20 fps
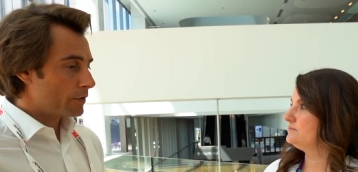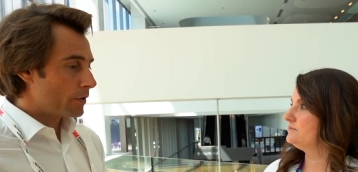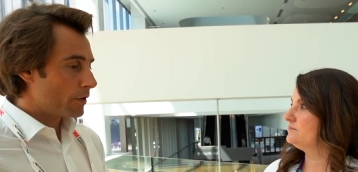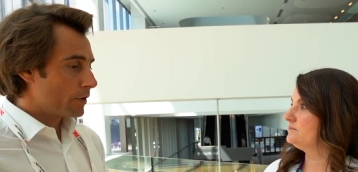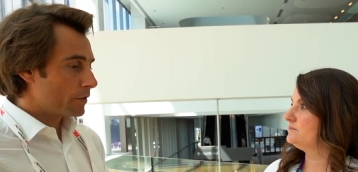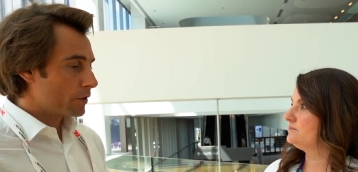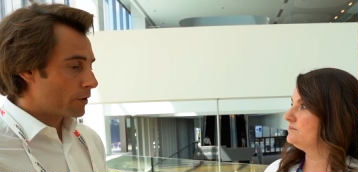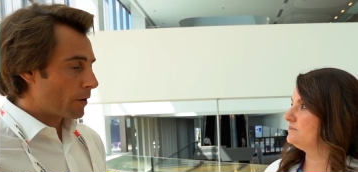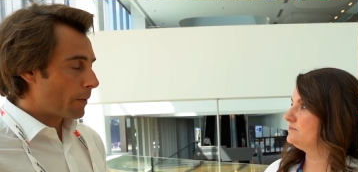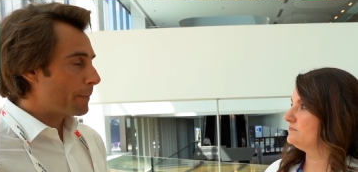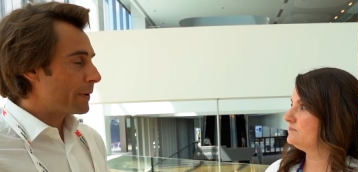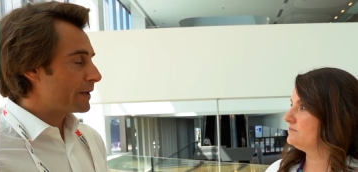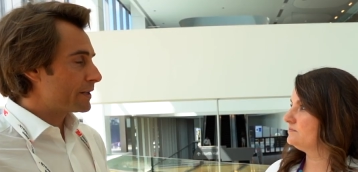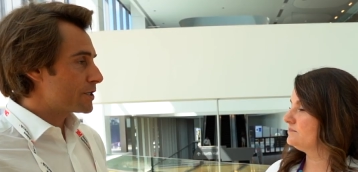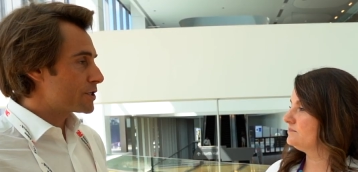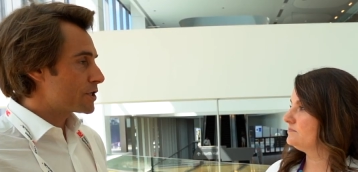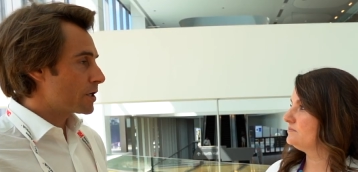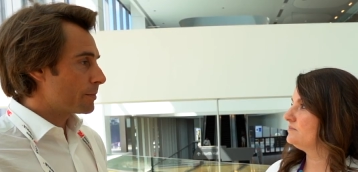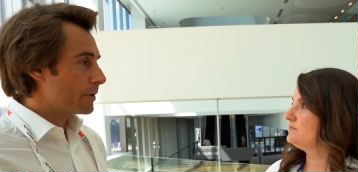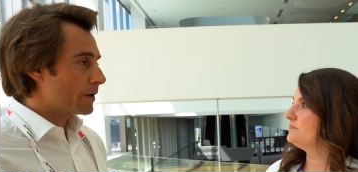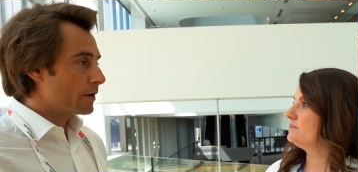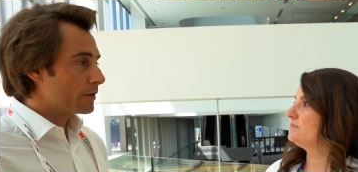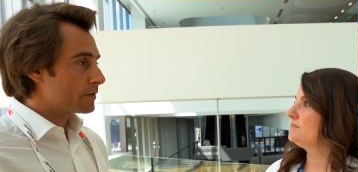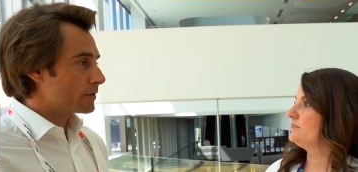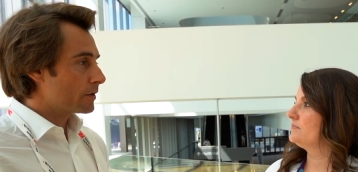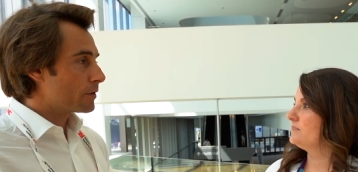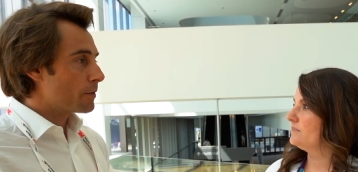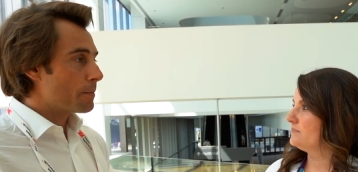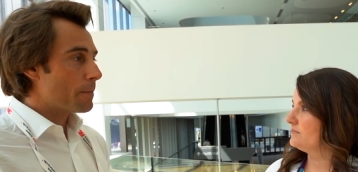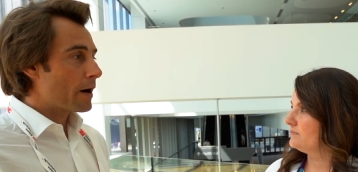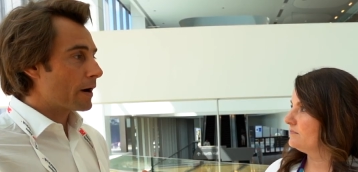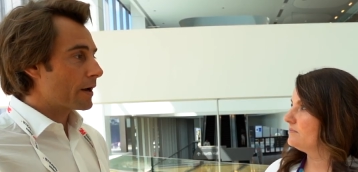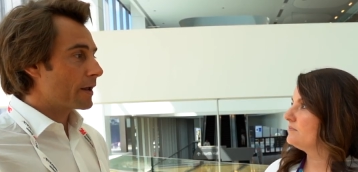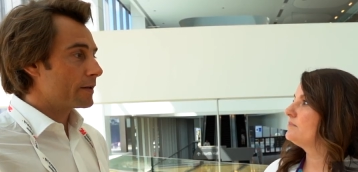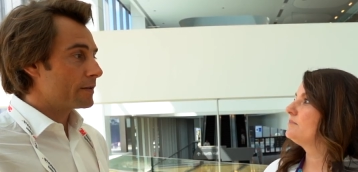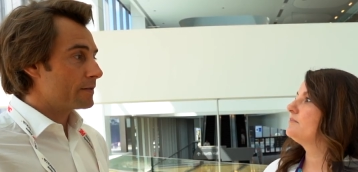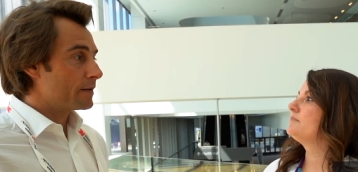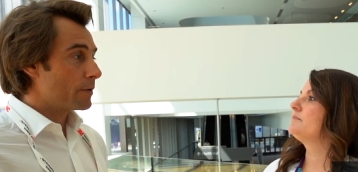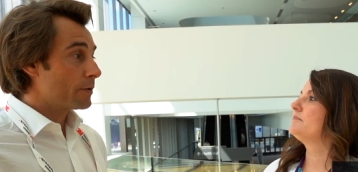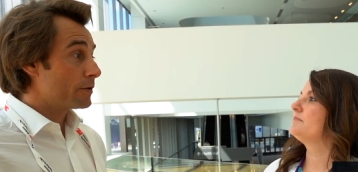Speaker 1: the, the competition, because on the
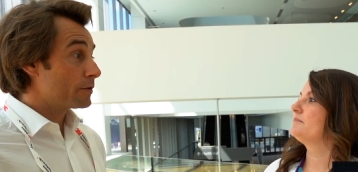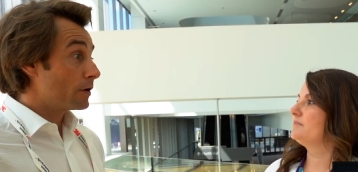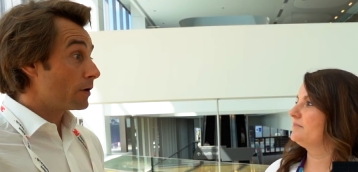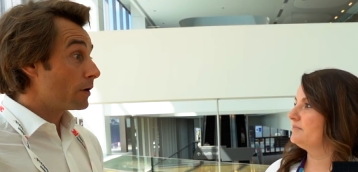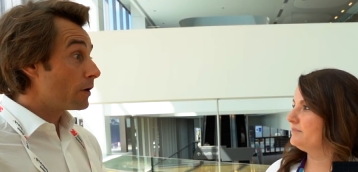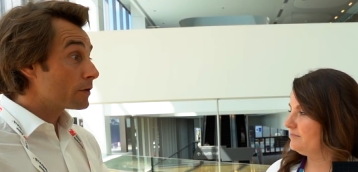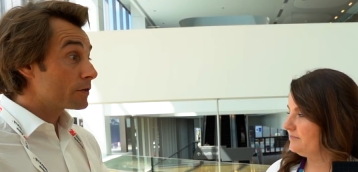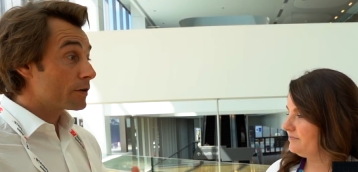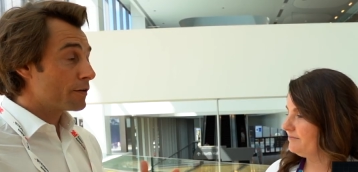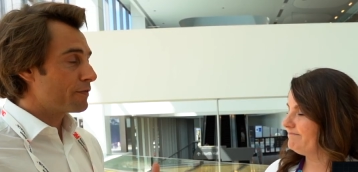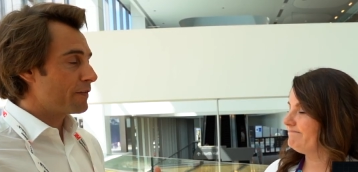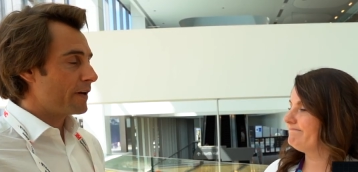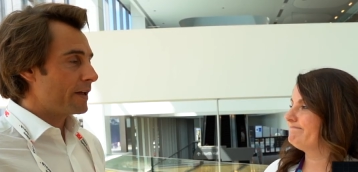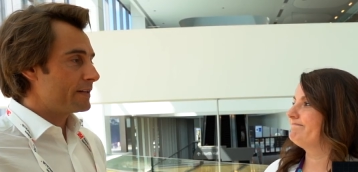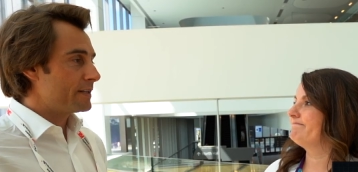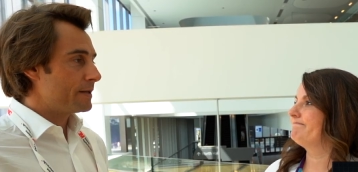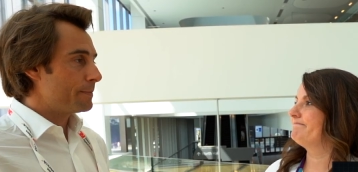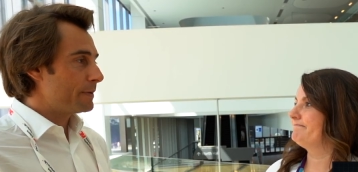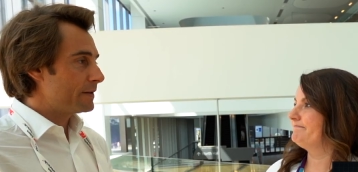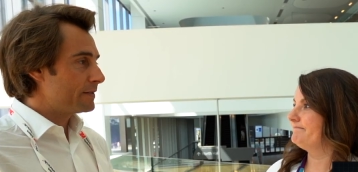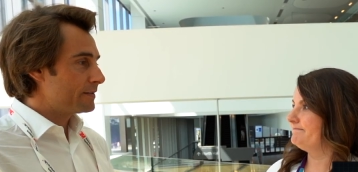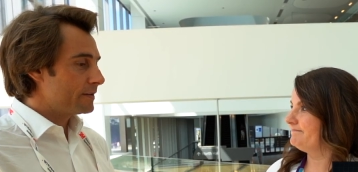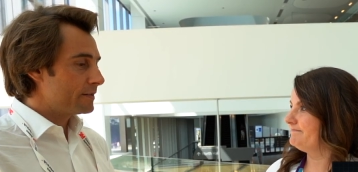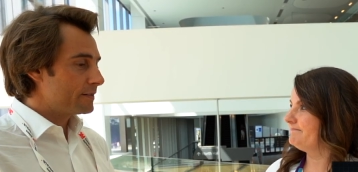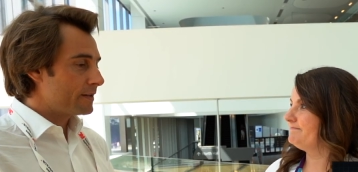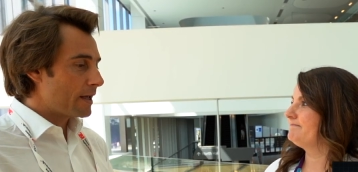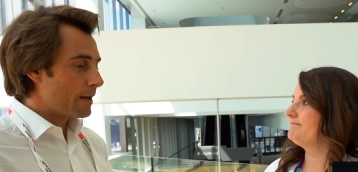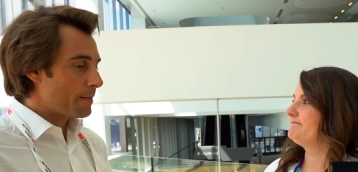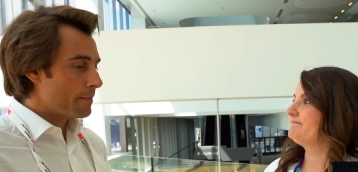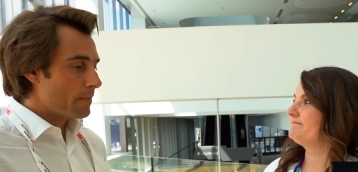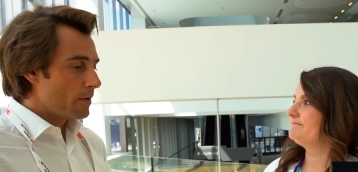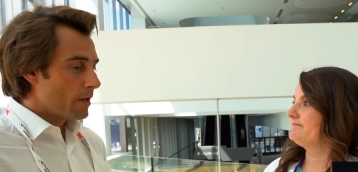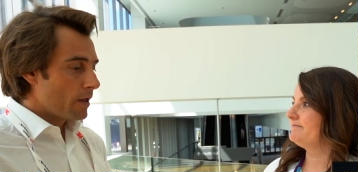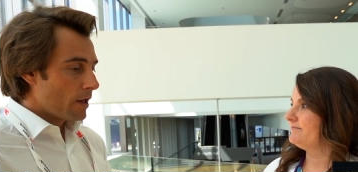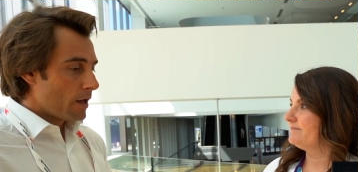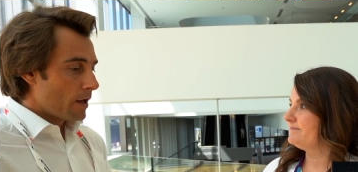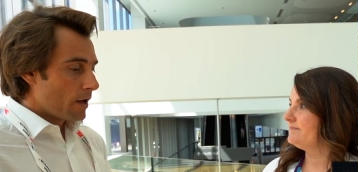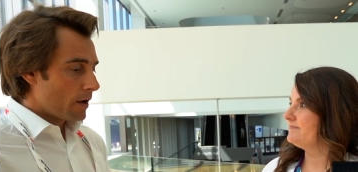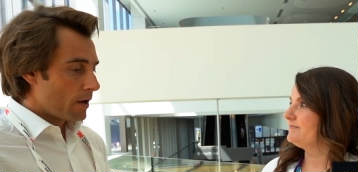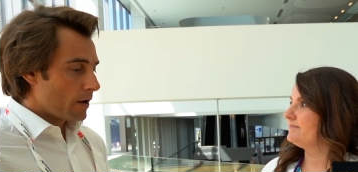market there is a lot of ATP system,
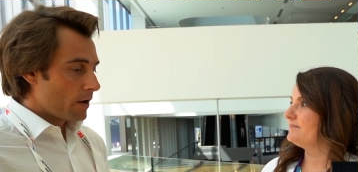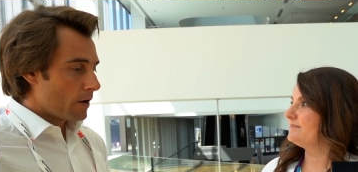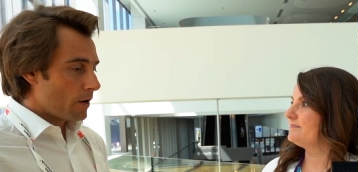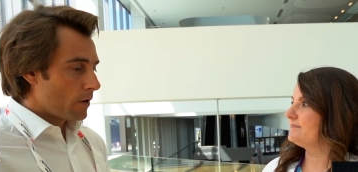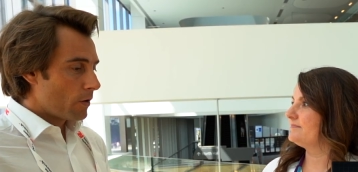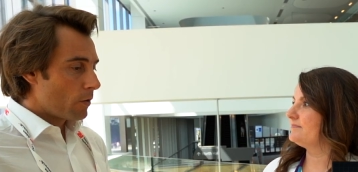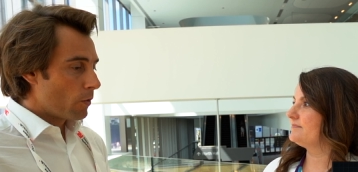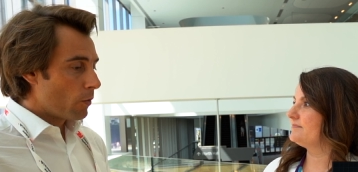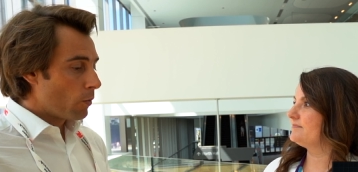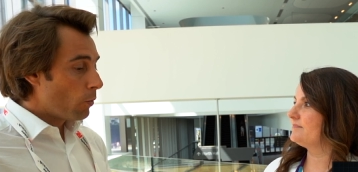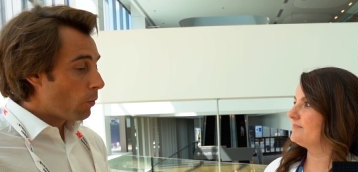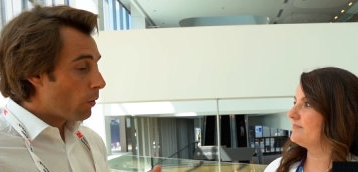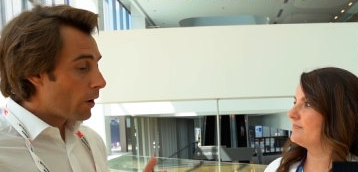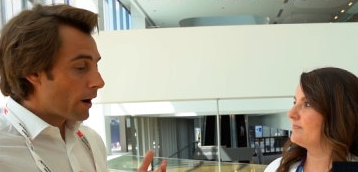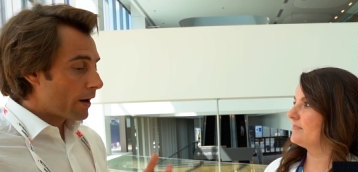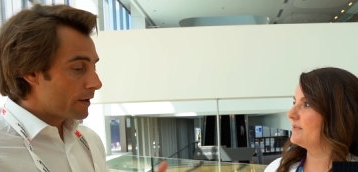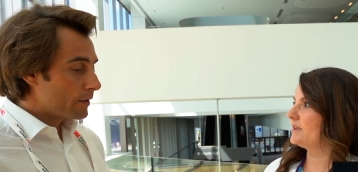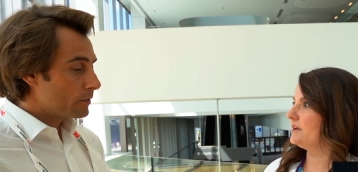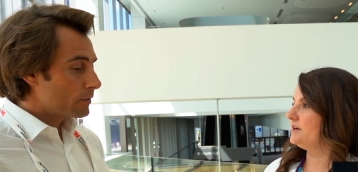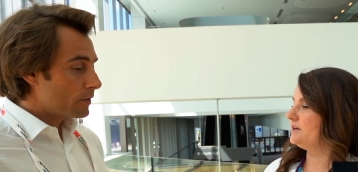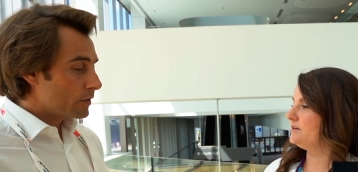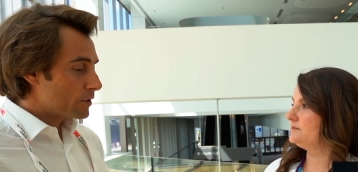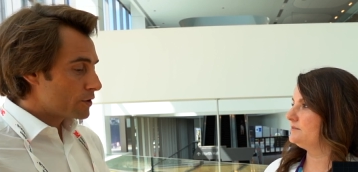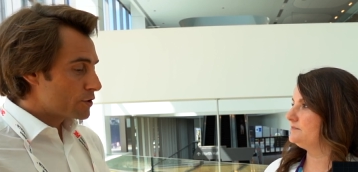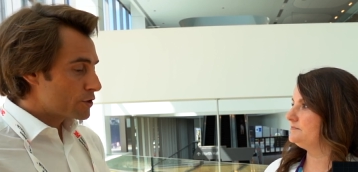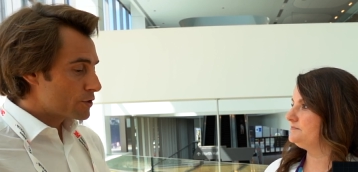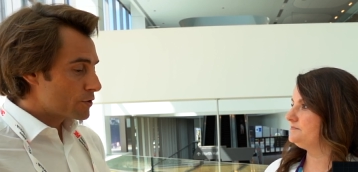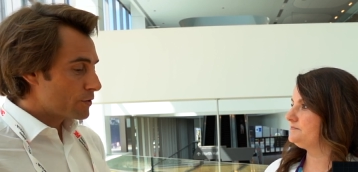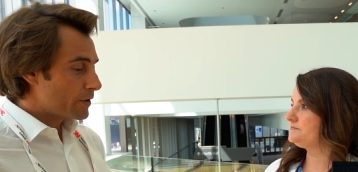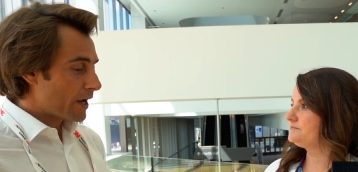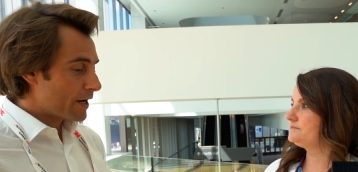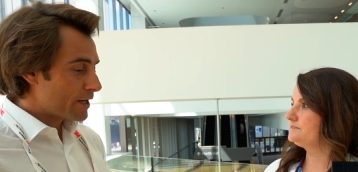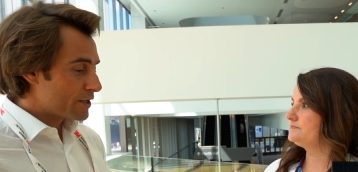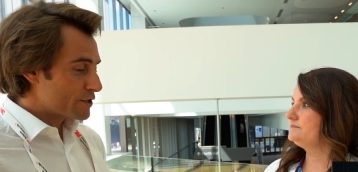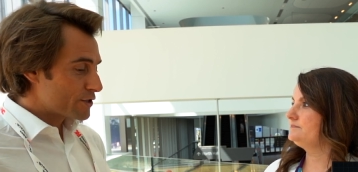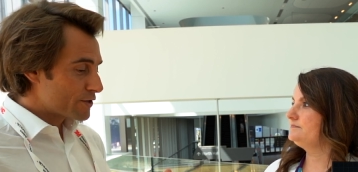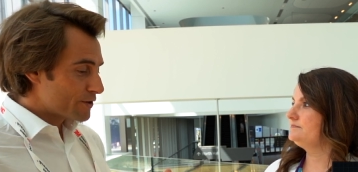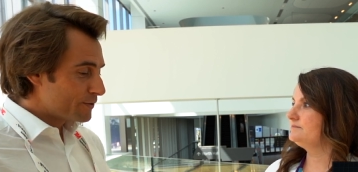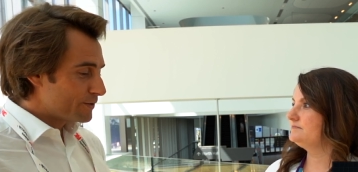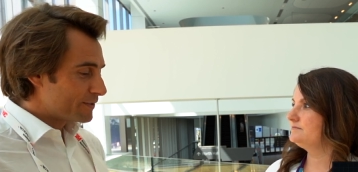uh, why should I
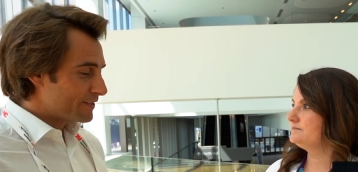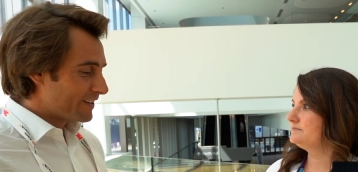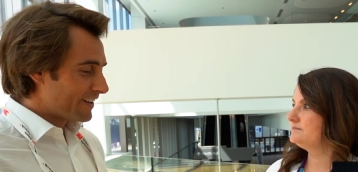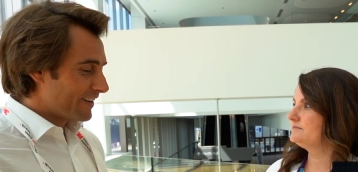choose